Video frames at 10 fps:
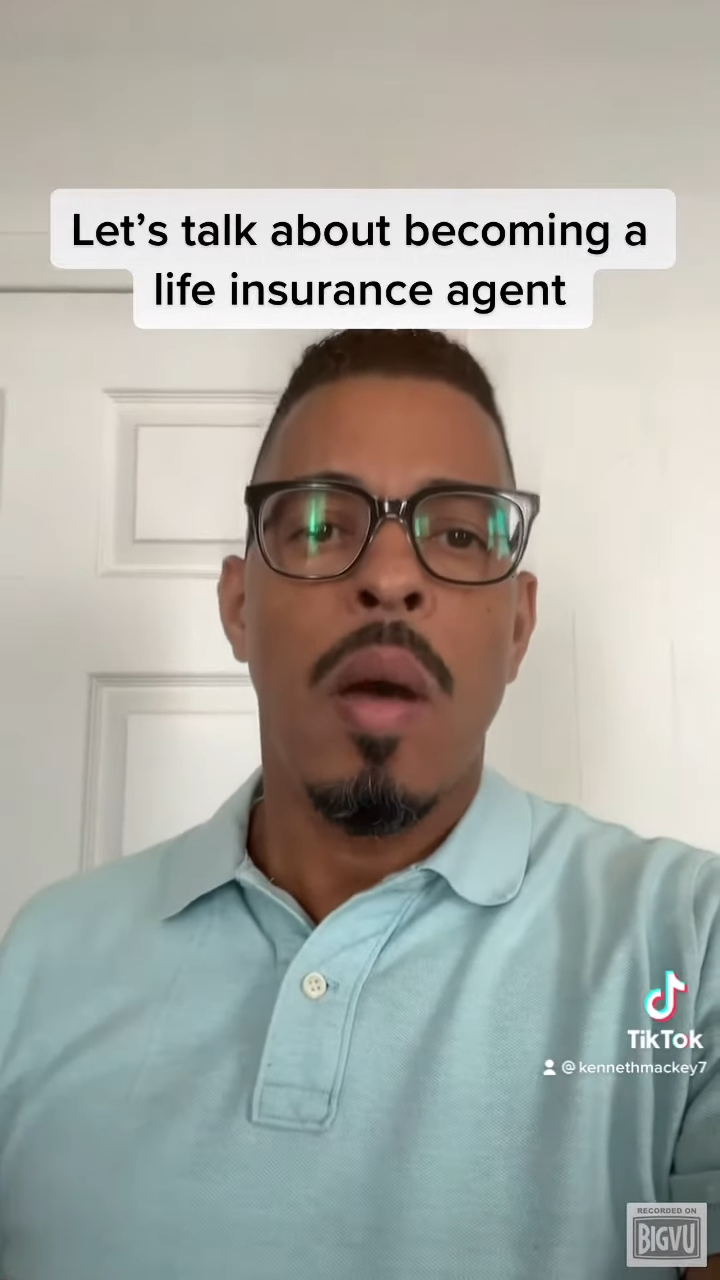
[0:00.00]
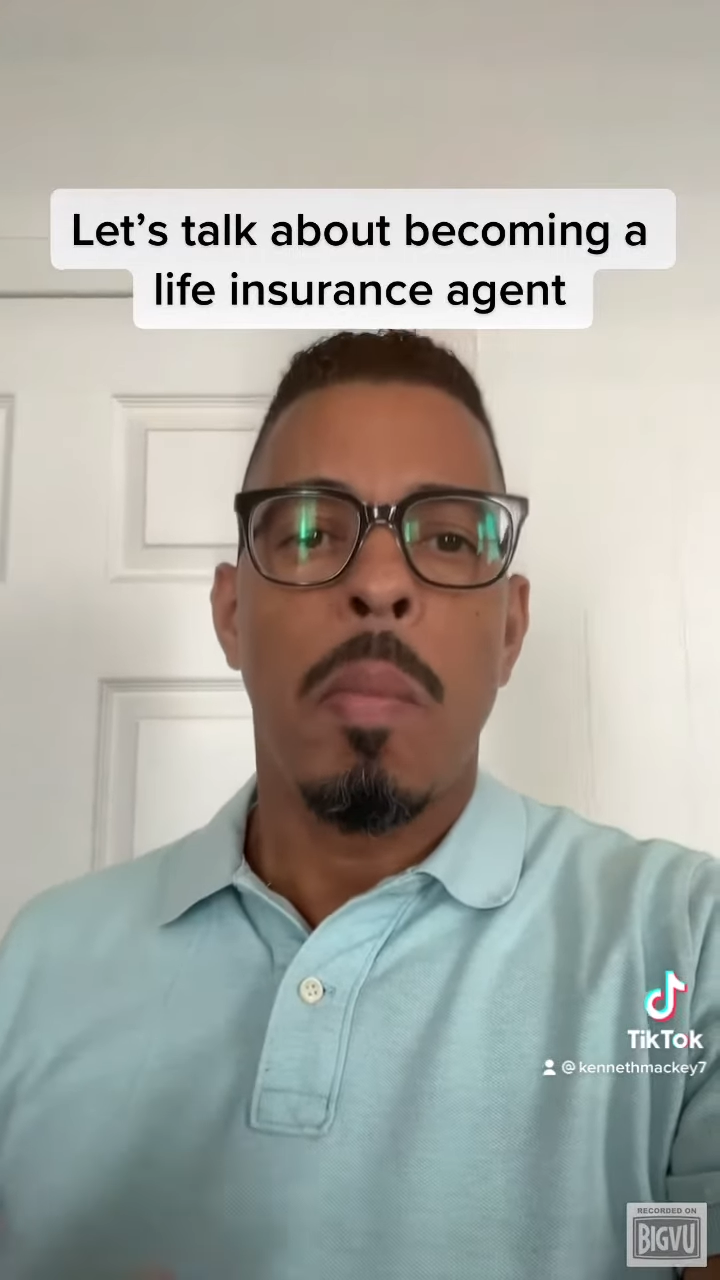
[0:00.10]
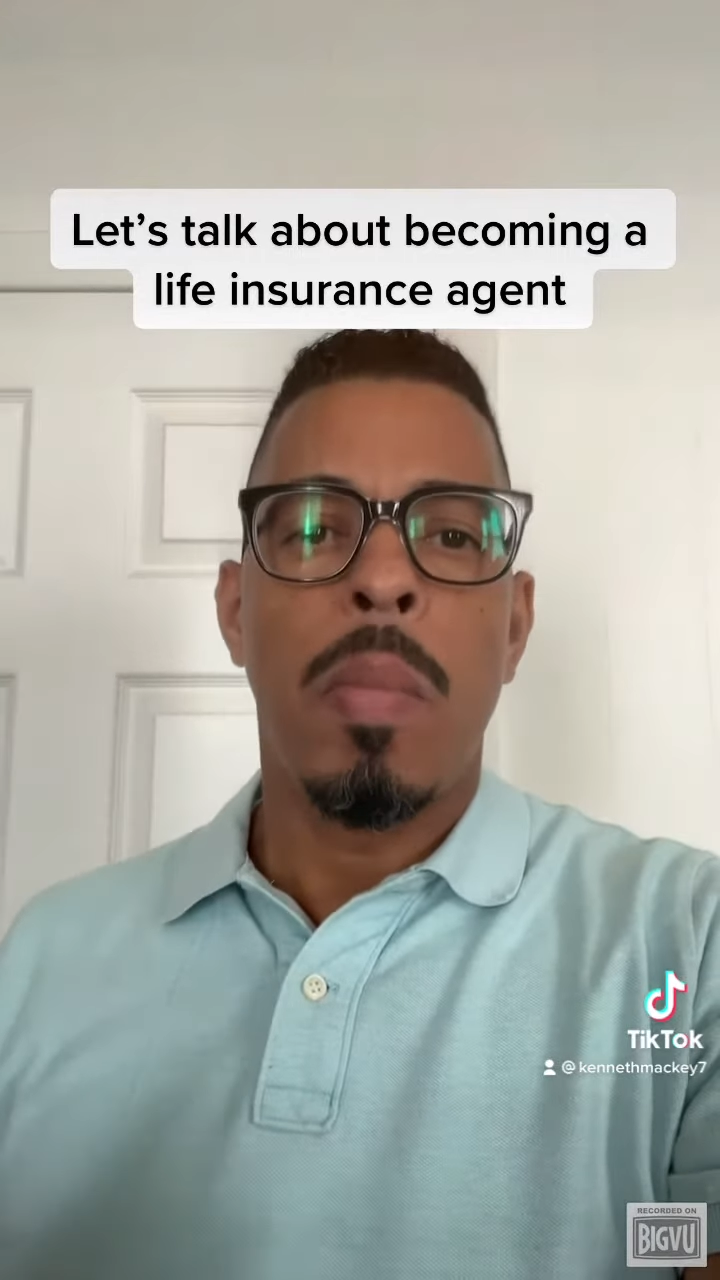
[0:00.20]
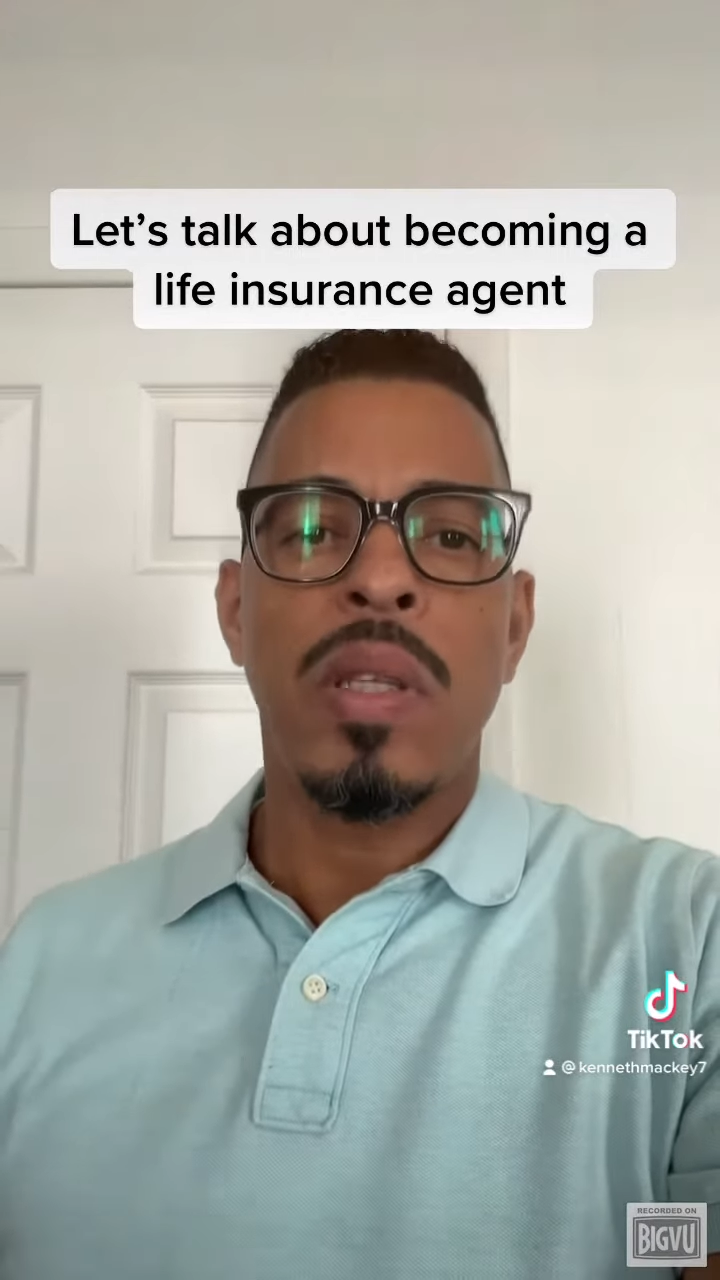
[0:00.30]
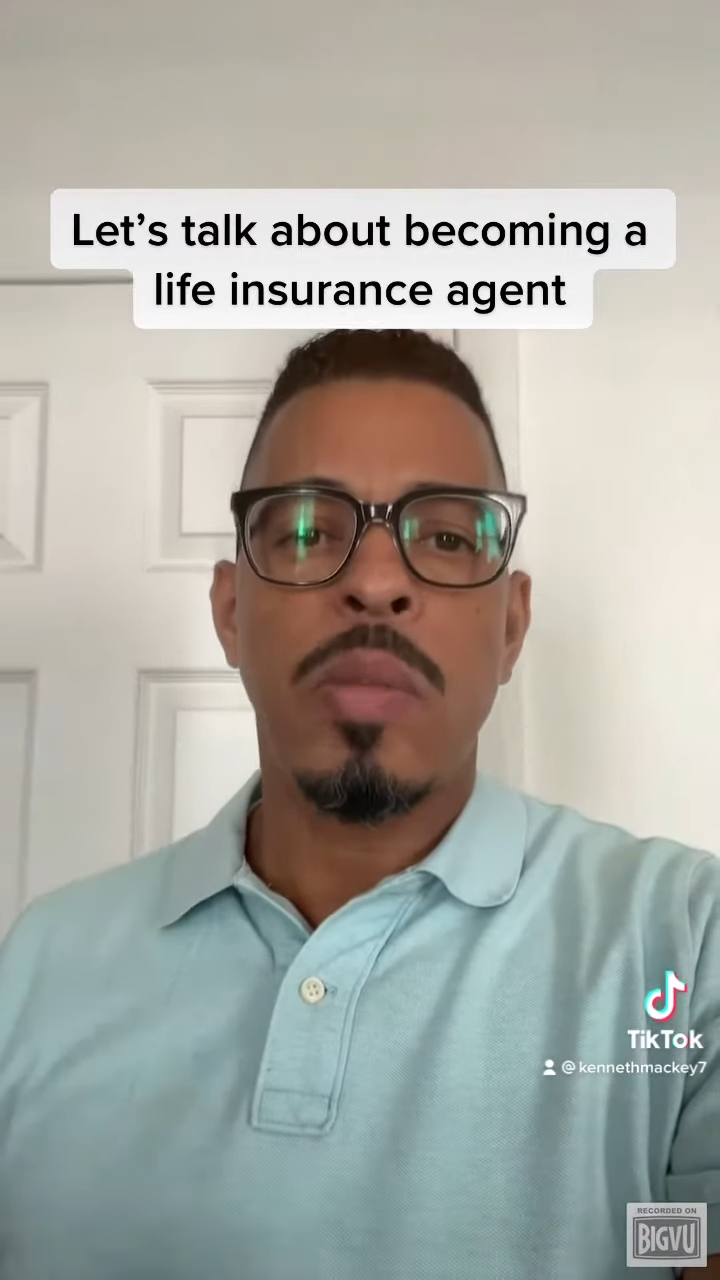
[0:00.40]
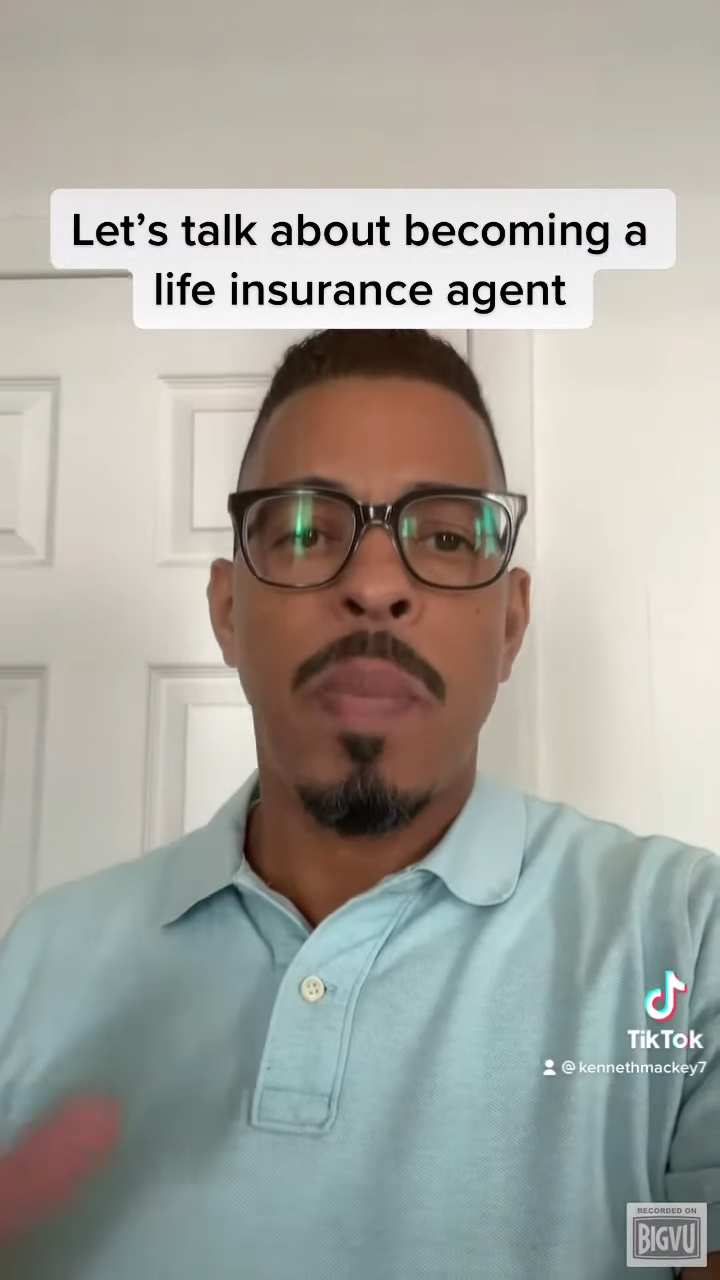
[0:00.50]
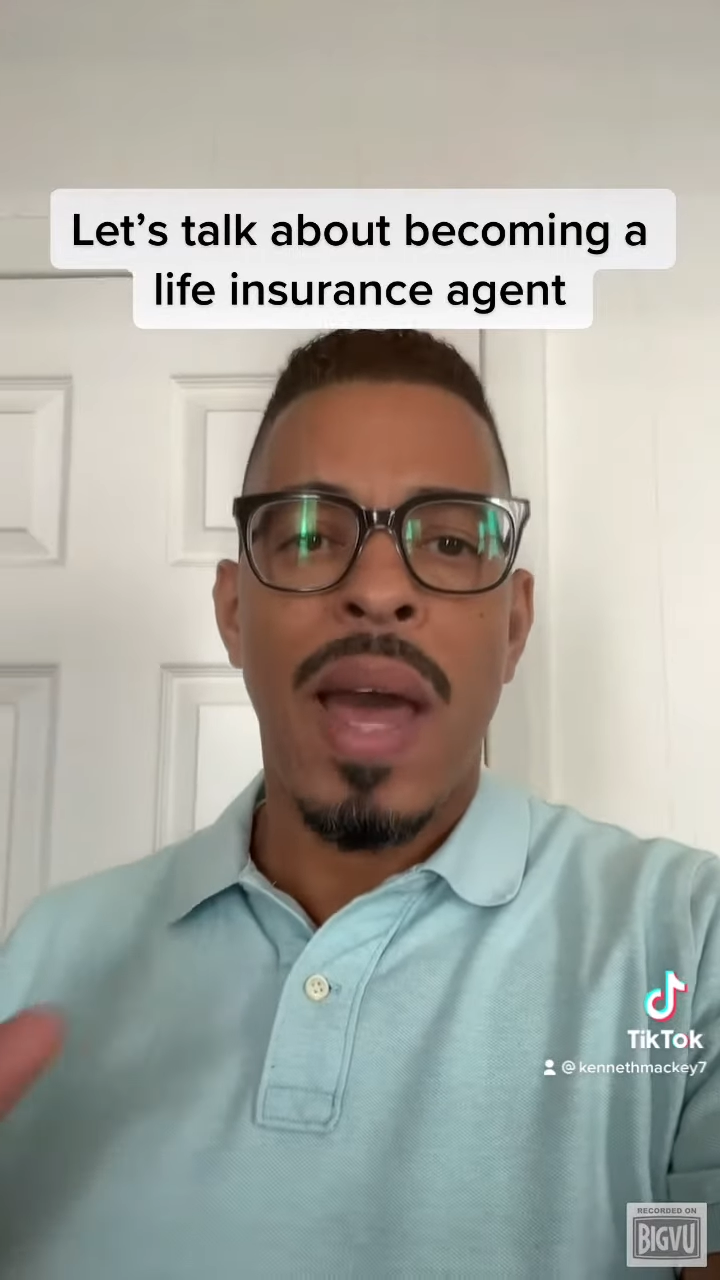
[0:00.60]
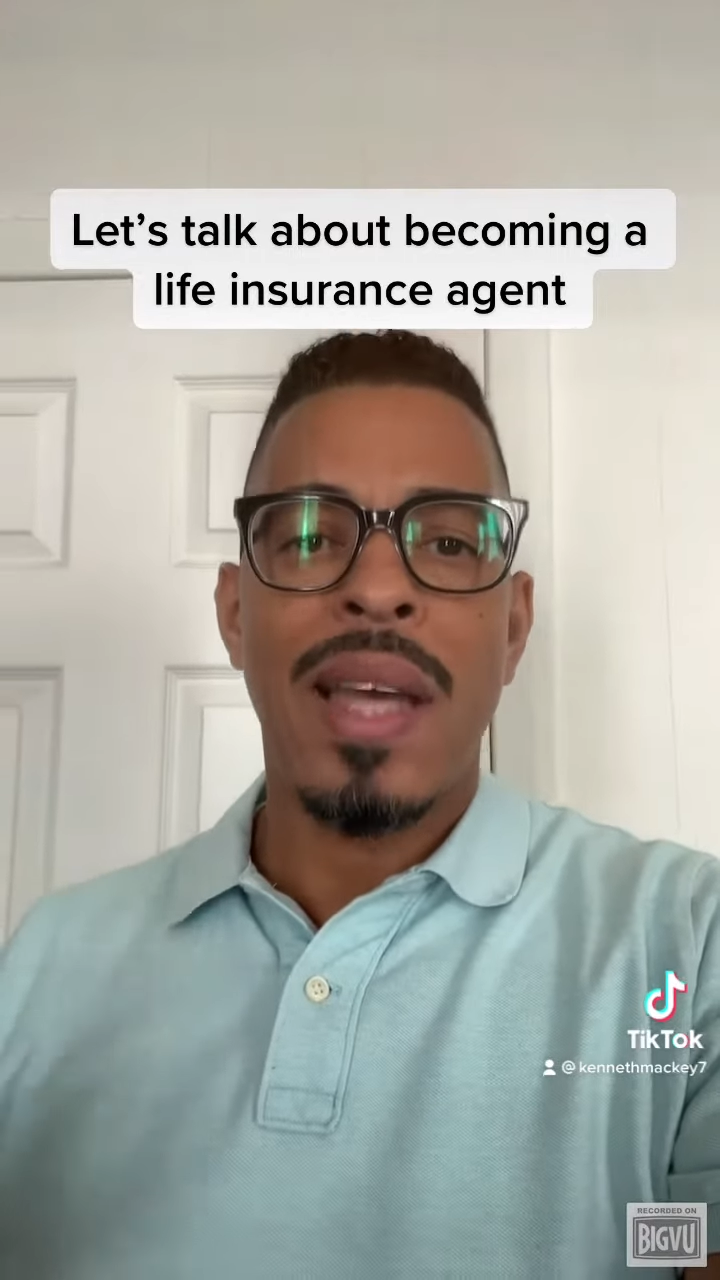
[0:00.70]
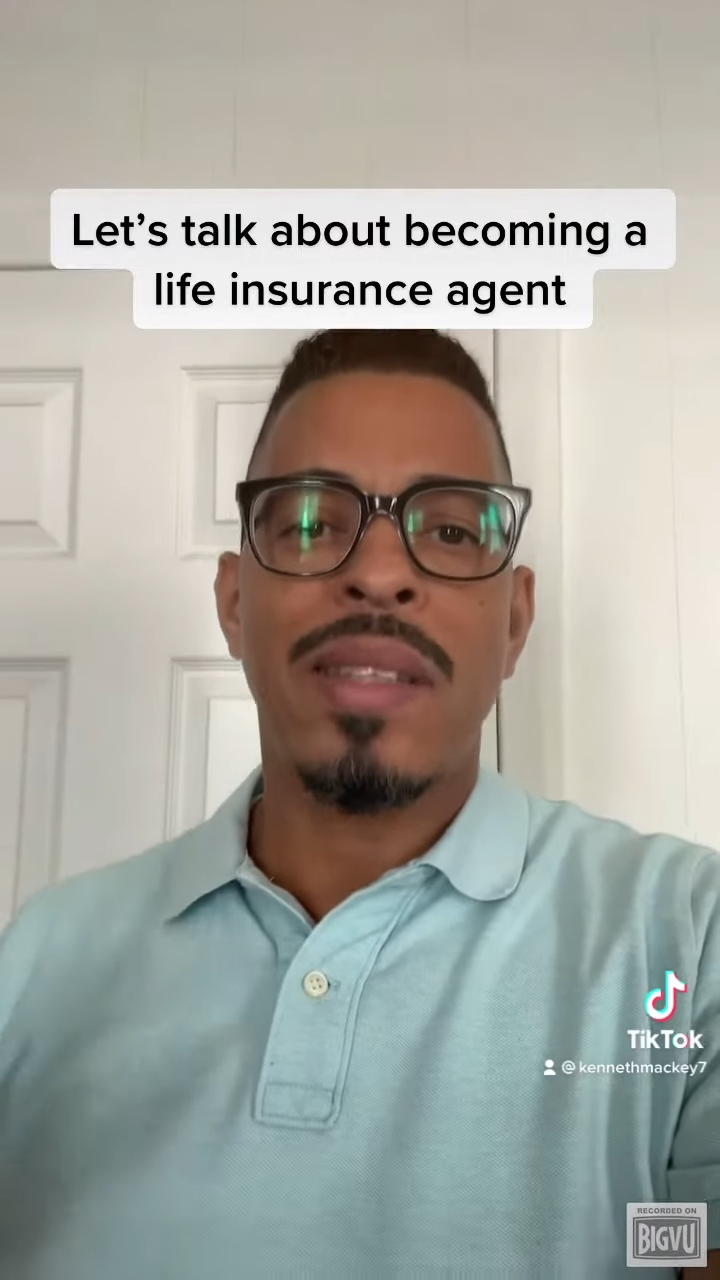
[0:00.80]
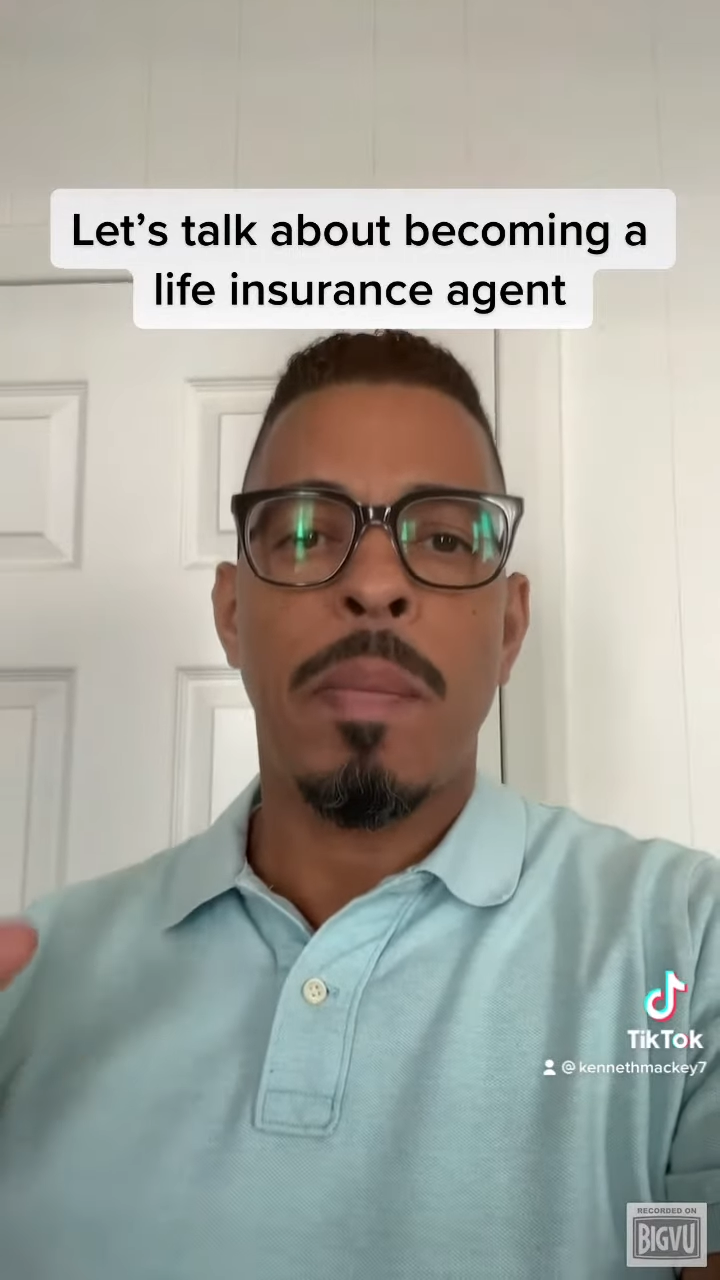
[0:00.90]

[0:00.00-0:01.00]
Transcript: Must pass a